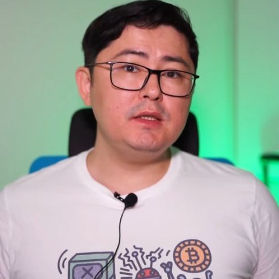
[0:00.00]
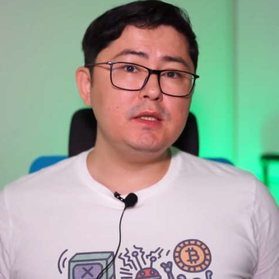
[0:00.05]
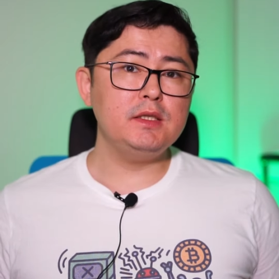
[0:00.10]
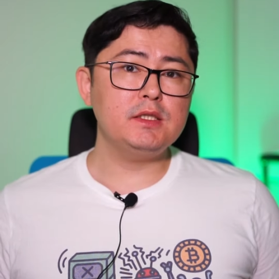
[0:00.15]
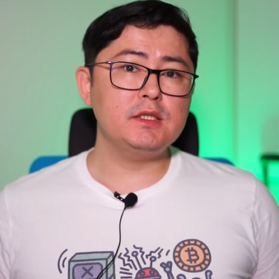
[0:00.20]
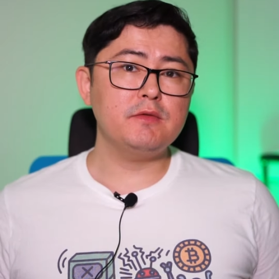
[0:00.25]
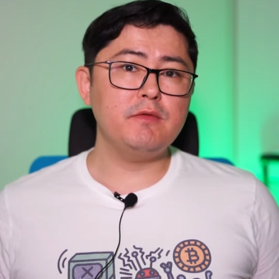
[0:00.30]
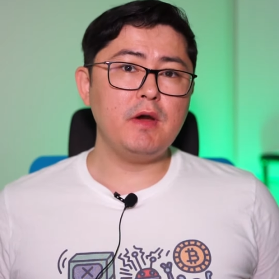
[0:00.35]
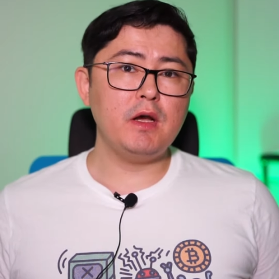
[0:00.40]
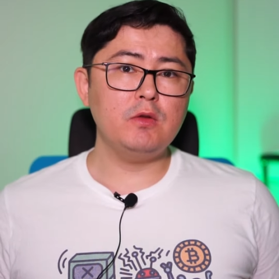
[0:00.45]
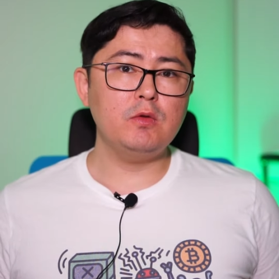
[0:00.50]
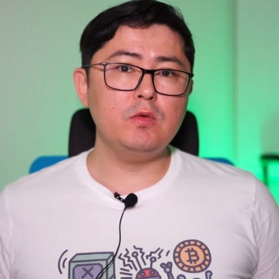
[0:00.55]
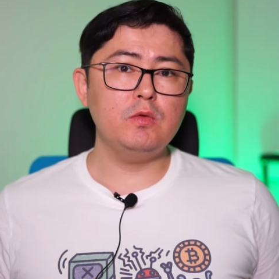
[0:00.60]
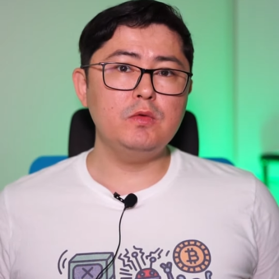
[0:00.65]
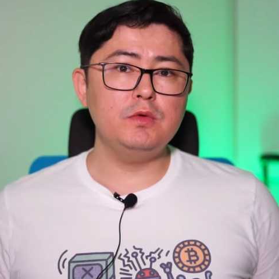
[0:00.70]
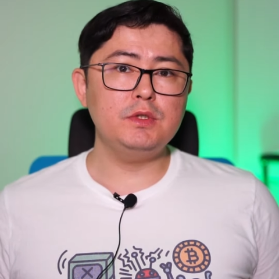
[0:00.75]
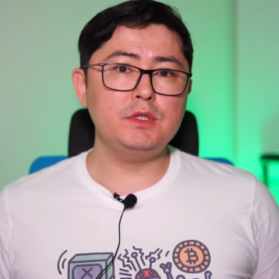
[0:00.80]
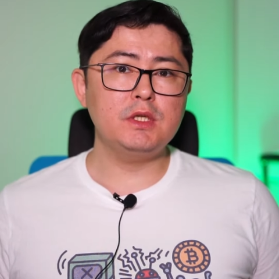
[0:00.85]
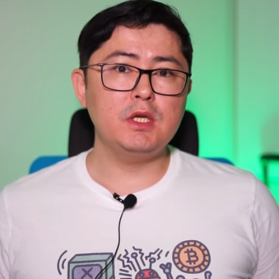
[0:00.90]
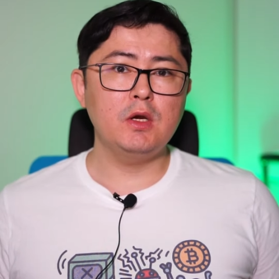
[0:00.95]
its
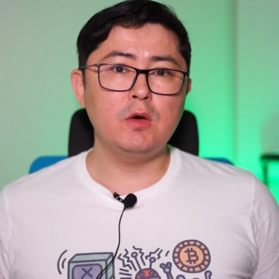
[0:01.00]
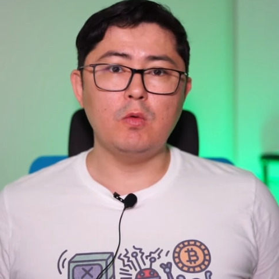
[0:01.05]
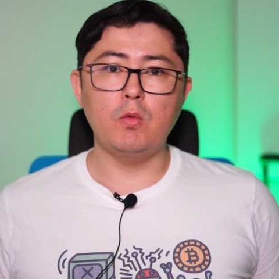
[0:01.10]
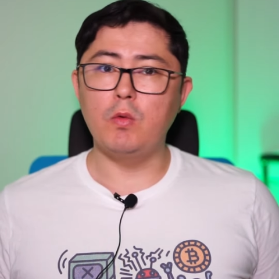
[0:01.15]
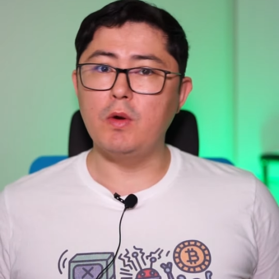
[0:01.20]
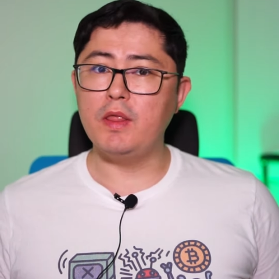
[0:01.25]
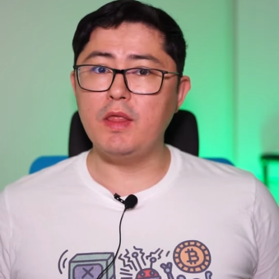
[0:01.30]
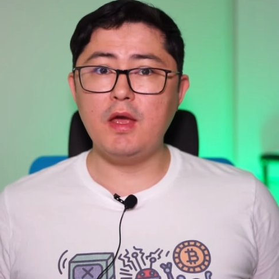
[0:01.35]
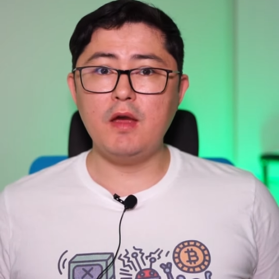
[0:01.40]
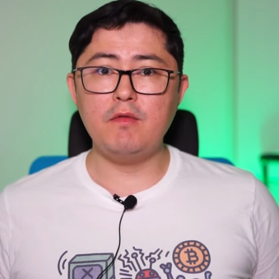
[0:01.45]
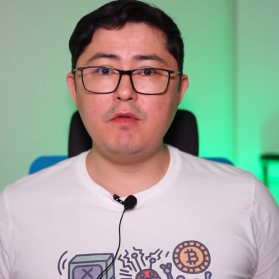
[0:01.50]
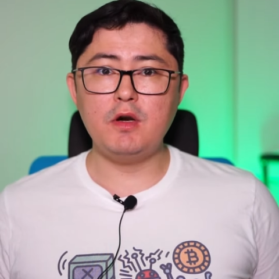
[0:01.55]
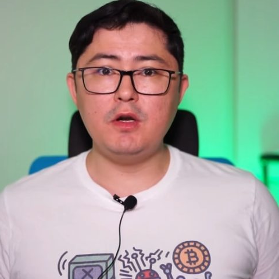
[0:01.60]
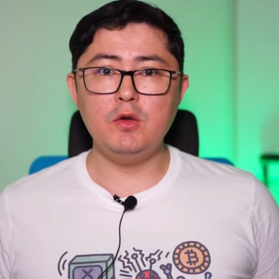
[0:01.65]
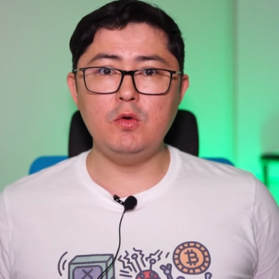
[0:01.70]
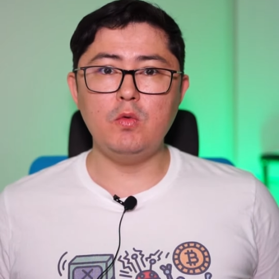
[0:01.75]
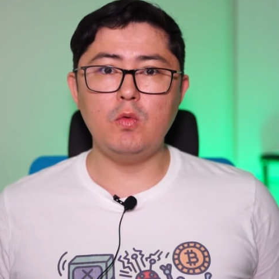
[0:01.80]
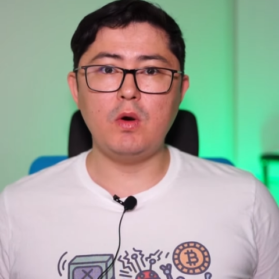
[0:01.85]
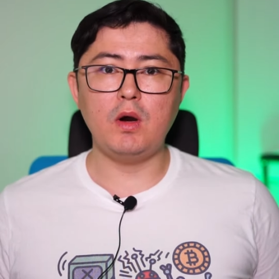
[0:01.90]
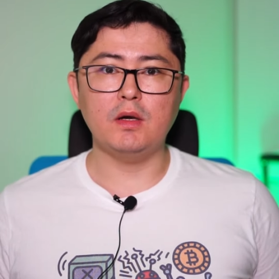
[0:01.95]
values whenever
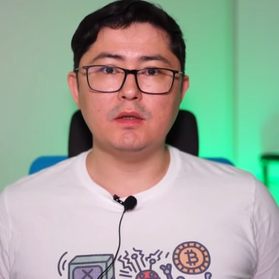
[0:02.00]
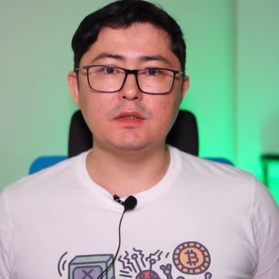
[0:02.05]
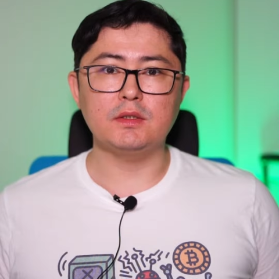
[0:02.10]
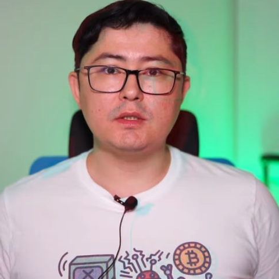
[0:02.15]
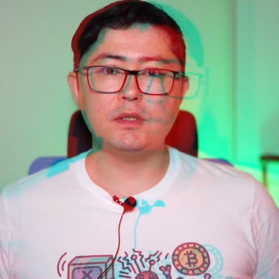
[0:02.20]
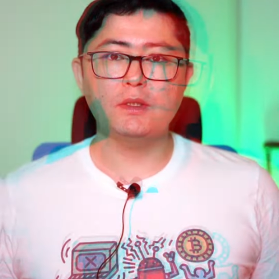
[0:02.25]
you want.